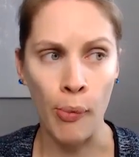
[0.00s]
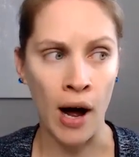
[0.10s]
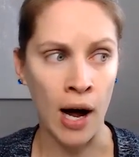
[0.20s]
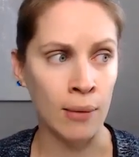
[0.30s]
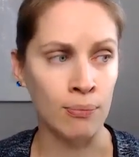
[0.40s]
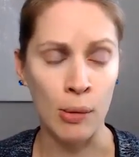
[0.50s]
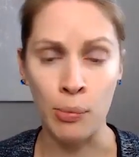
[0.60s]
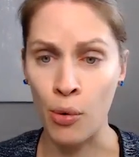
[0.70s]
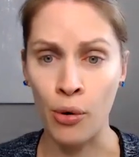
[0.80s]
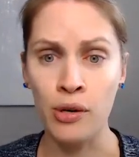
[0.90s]
um,
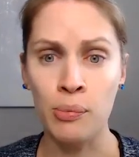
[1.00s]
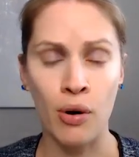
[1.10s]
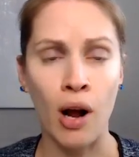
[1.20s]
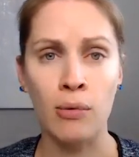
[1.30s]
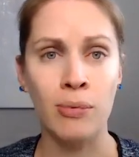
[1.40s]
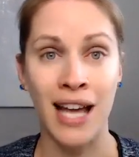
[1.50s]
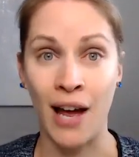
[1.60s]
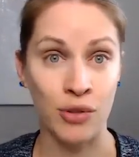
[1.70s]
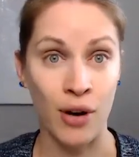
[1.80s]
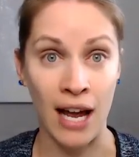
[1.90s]
bored probably
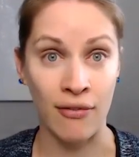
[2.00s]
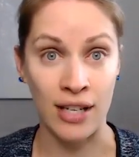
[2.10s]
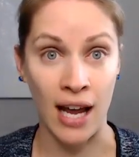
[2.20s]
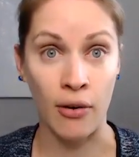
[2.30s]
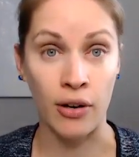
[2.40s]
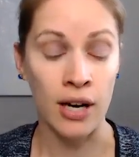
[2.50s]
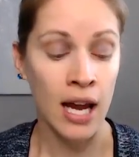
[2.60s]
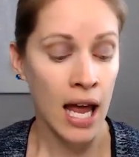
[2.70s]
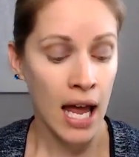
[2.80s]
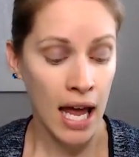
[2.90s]
after half an hour
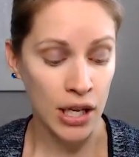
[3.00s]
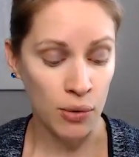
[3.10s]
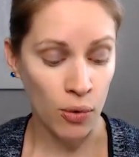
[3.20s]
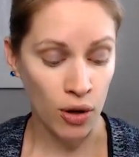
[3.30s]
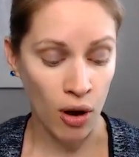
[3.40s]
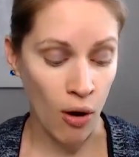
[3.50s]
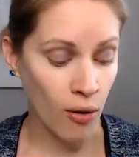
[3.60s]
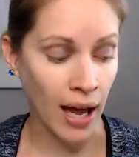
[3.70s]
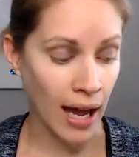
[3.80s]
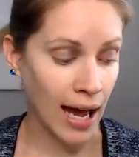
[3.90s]
and you will go,
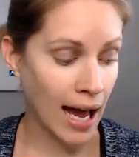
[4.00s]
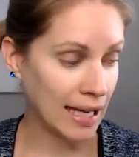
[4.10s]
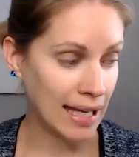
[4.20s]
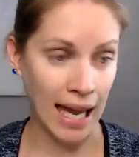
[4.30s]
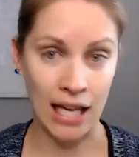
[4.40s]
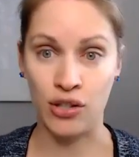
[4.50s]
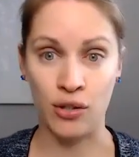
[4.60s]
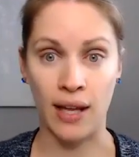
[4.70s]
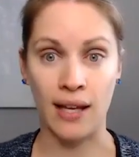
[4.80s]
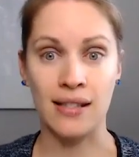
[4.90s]
okay, I can't do
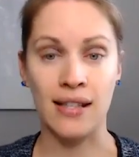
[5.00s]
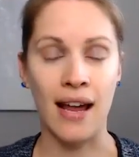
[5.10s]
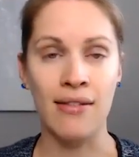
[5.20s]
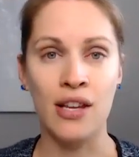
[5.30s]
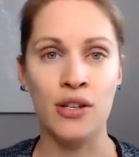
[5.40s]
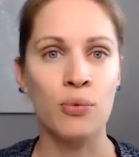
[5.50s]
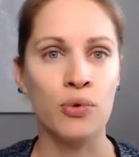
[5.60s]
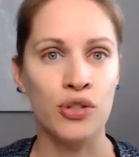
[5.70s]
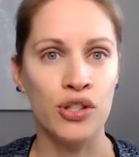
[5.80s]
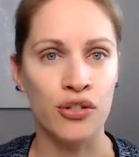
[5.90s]
this. And then you
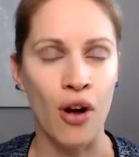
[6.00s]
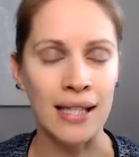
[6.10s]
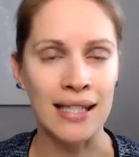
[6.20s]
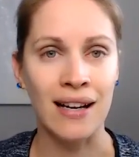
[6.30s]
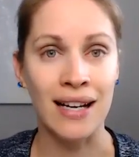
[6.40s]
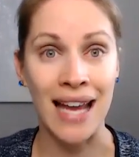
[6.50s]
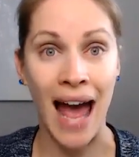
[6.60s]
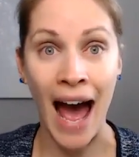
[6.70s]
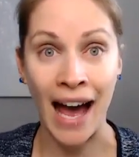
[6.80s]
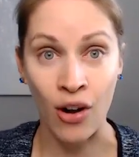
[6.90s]
will just not study
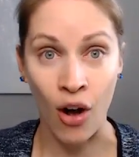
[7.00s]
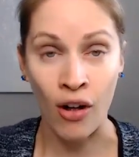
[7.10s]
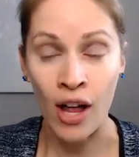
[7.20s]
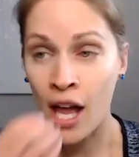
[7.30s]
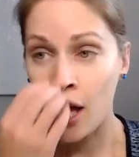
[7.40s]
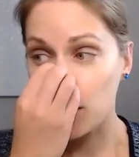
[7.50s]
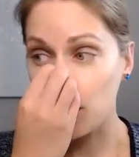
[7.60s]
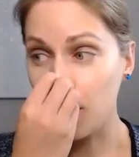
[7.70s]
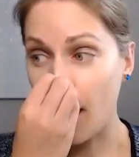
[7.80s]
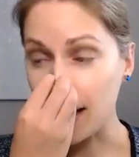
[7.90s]
at all.
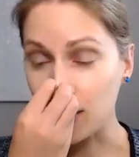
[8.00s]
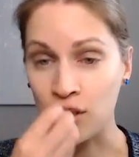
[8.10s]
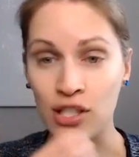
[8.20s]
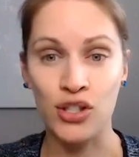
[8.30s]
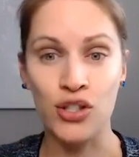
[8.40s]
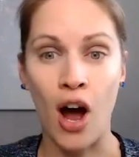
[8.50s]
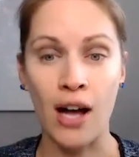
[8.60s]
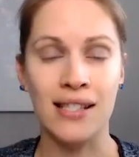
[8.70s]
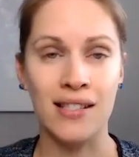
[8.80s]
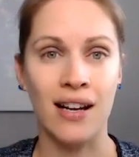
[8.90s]
You might just
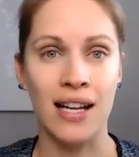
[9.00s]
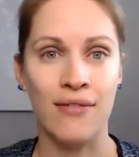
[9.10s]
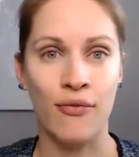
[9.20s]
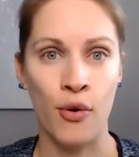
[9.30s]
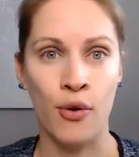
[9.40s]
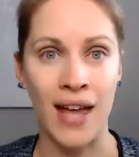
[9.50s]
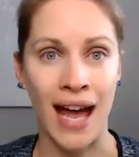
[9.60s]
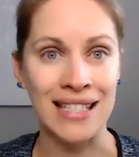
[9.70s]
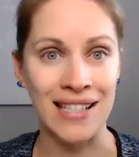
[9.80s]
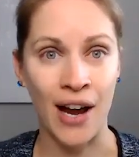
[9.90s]
not study for
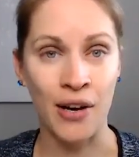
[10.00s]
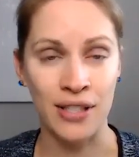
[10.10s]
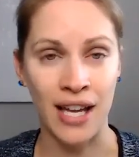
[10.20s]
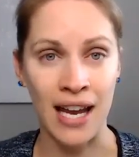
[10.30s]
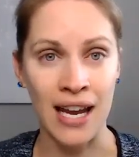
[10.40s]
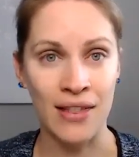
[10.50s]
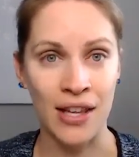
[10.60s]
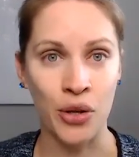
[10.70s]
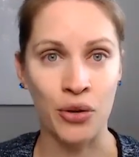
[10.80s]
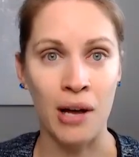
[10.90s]
that entire day, and
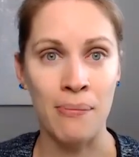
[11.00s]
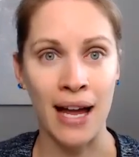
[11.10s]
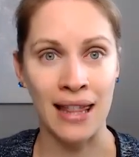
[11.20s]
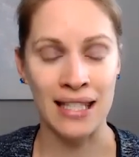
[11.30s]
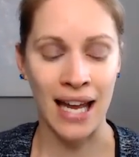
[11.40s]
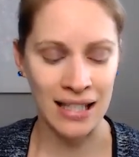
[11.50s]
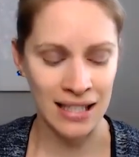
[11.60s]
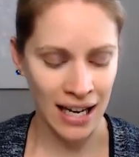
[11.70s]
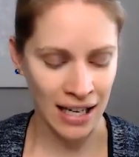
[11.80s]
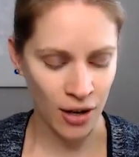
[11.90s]
then you'll come back the next
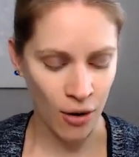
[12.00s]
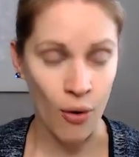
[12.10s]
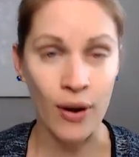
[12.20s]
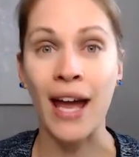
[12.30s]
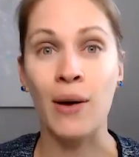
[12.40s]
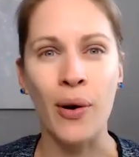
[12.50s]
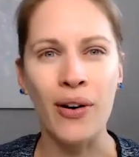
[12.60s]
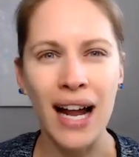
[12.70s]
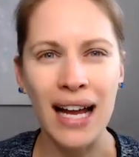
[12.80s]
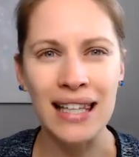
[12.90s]
day and go, okay, where
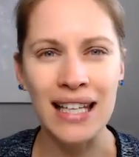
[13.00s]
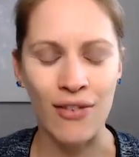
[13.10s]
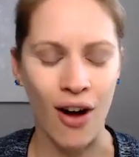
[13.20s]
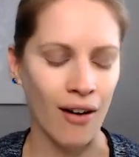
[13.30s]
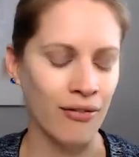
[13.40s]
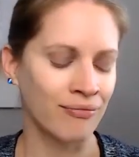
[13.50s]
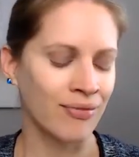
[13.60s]
did I leave off?